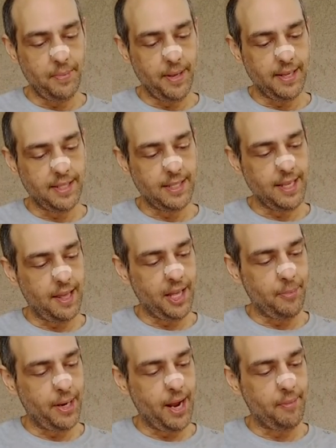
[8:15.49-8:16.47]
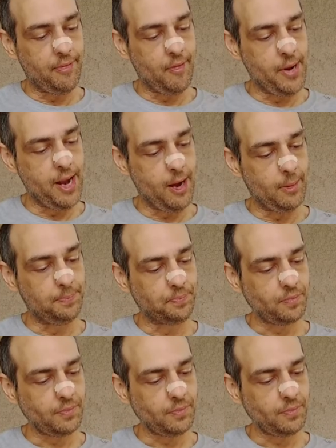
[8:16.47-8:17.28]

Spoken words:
because it's nothing but up from here.